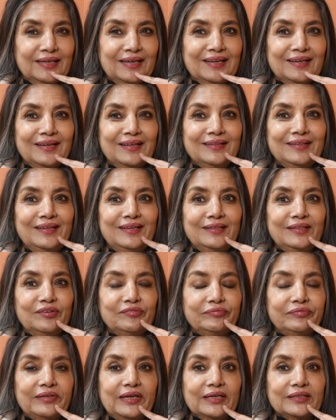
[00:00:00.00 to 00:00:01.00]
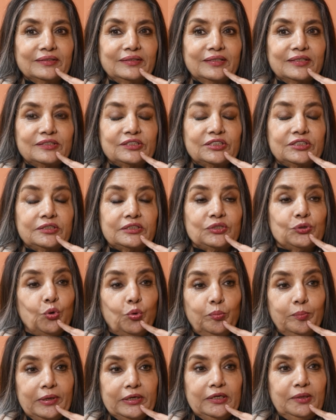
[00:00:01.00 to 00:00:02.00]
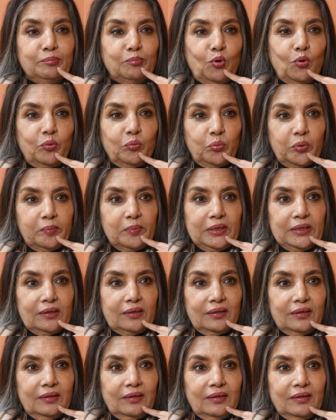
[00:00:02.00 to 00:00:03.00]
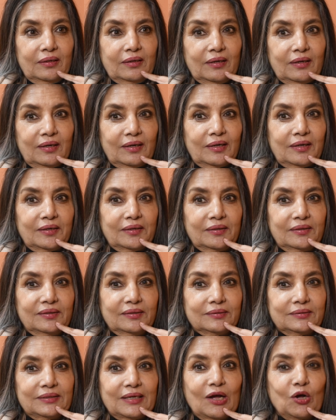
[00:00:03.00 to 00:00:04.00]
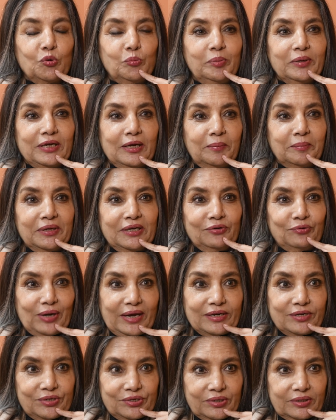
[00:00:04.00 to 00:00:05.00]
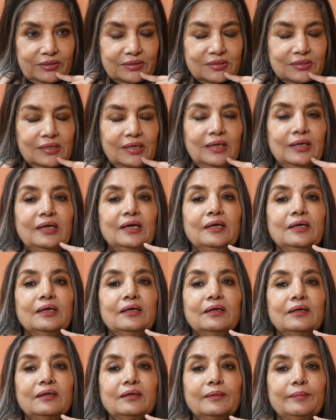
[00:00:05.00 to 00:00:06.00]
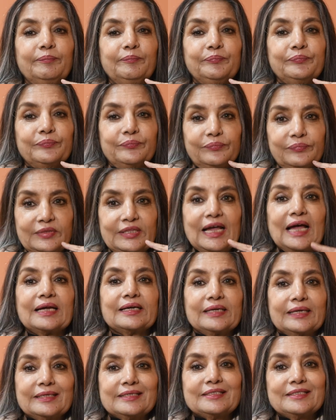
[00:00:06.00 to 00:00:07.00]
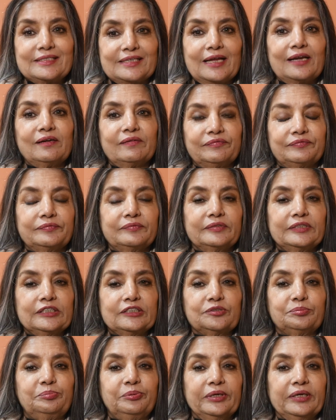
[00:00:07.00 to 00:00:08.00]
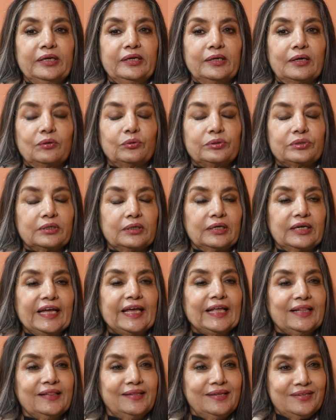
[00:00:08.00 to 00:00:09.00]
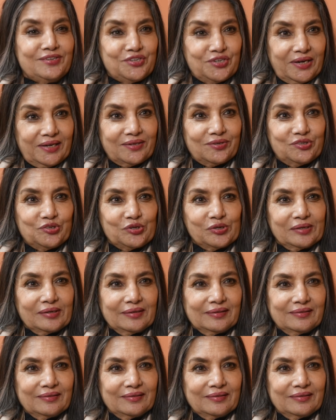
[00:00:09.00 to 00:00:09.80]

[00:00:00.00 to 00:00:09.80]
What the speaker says: And I think the fact that so many more women are now becoming writers, uh, that itself is bringing out a healthy change.